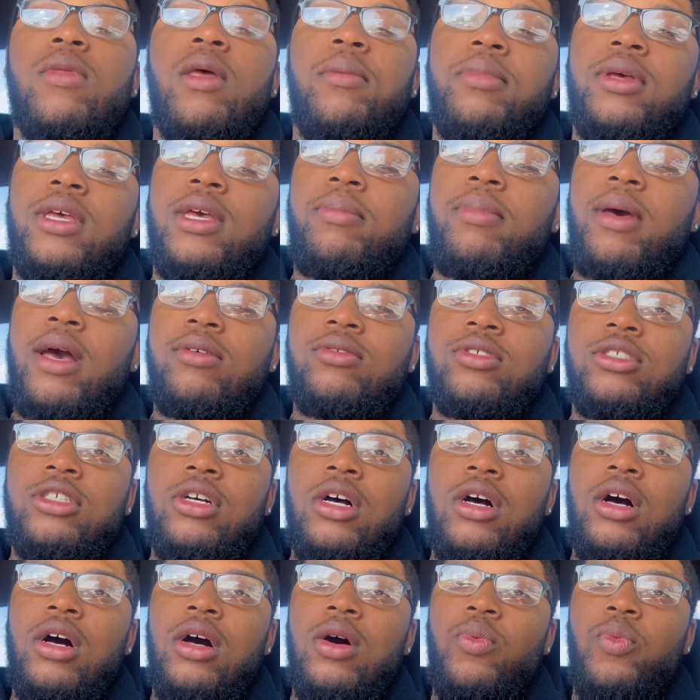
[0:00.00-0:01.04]
gonna get back with
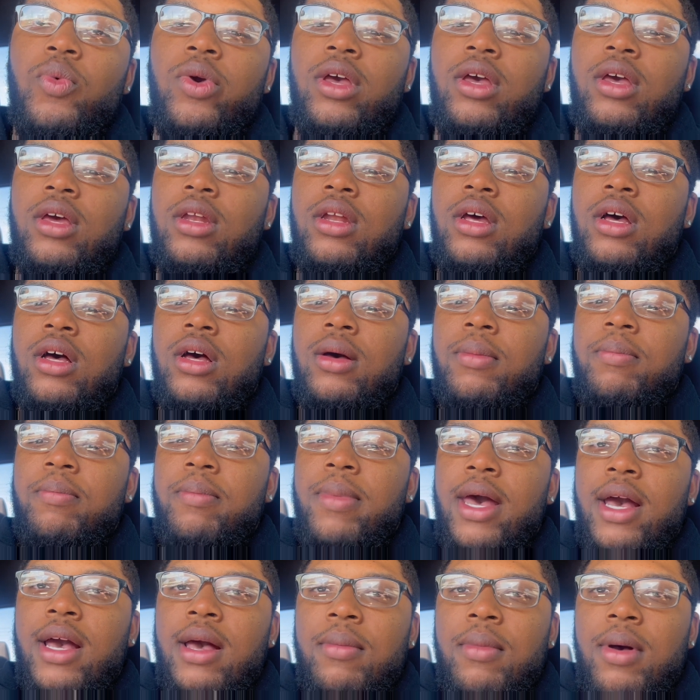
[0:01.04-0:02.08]
y'all when I'm
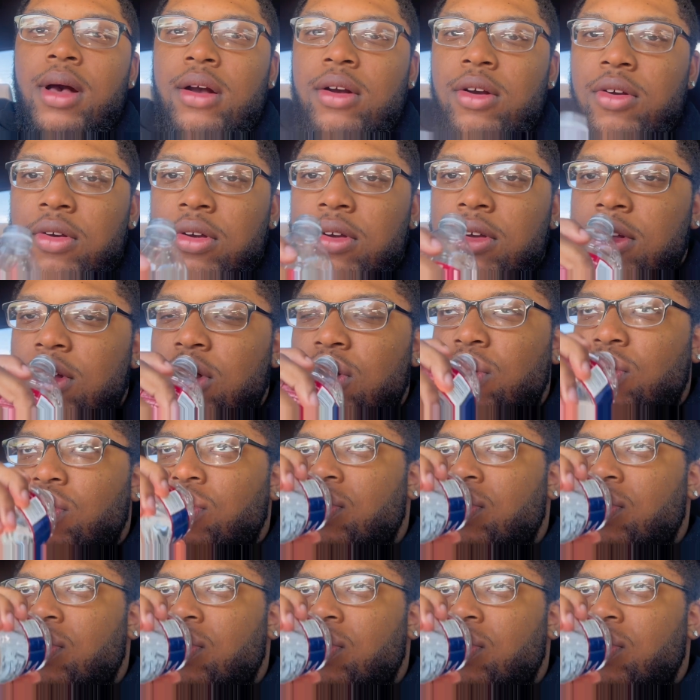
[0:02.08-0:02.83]
back at my crib.